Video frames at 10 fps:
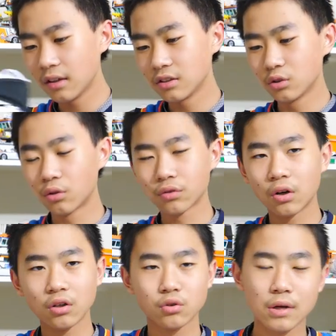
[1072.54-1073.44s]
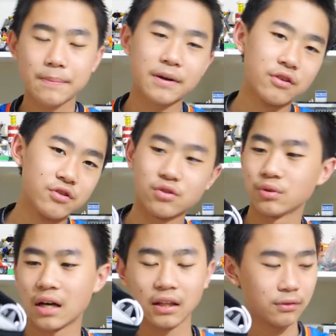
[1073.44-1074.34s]
So overall, great pair of
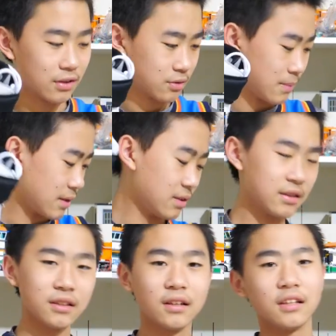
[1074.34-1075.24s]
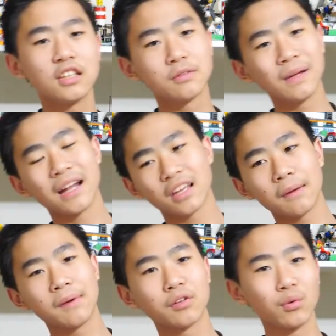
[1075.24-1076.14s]
shoes, highly recommended. This is what I
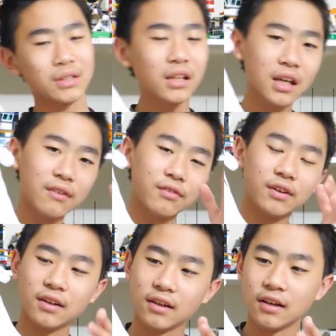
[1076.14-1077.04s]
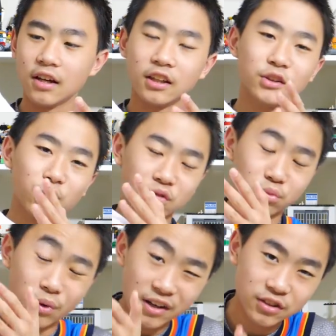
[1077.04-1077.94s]
gave it towards. I gave the
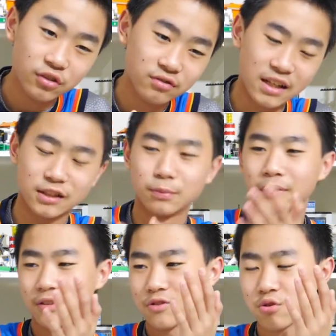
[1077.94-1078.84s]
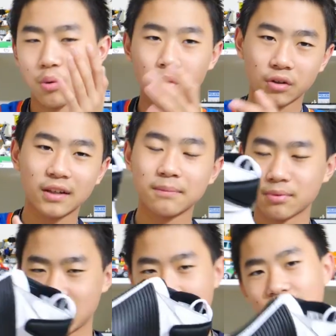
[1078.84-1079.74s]
Russell Westbrook Jordan
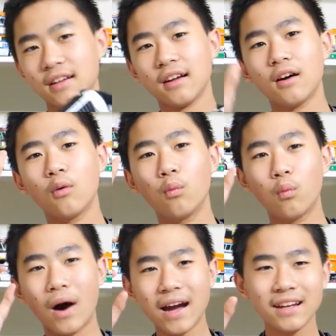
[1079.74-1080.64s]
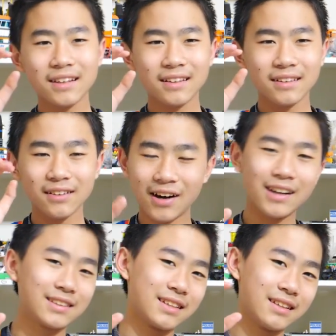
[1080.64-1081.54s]
brand, why
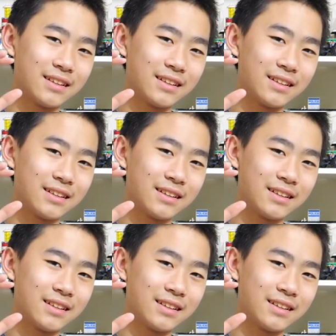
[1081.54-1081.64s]
not